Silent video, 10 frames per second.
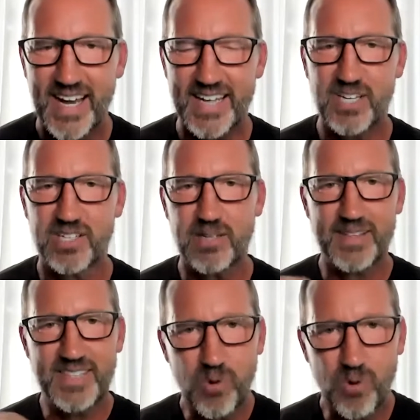I talk
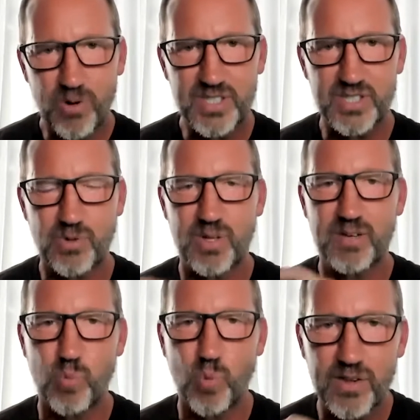about the origin story
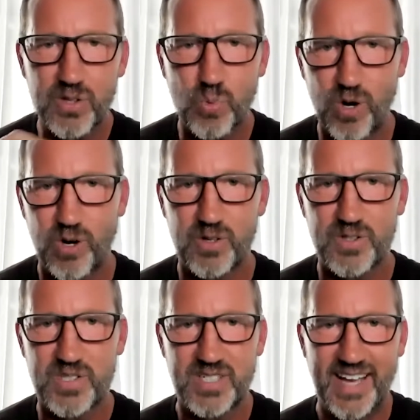of where the
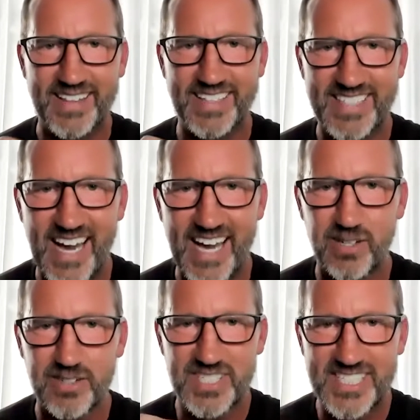words and the
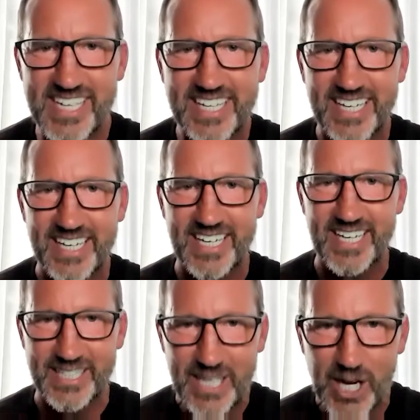title Seek,
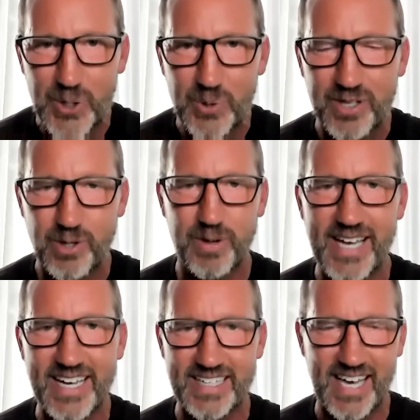Go,
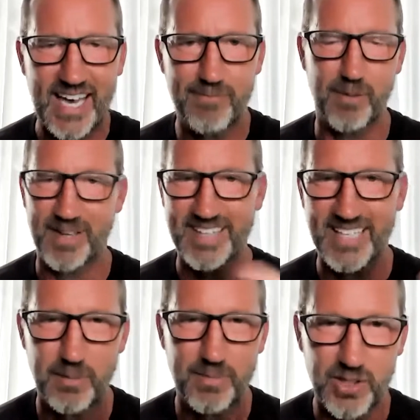Create came from. I
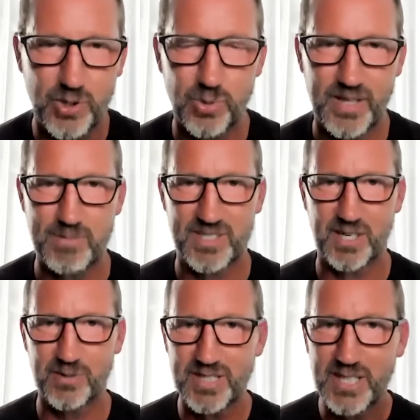think it'll be a cool
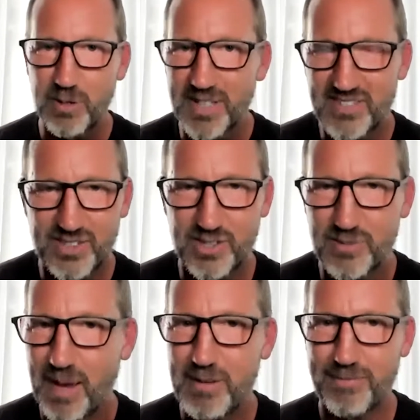episode to go listen to,
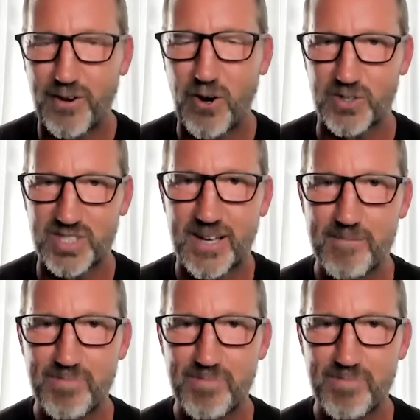maybe first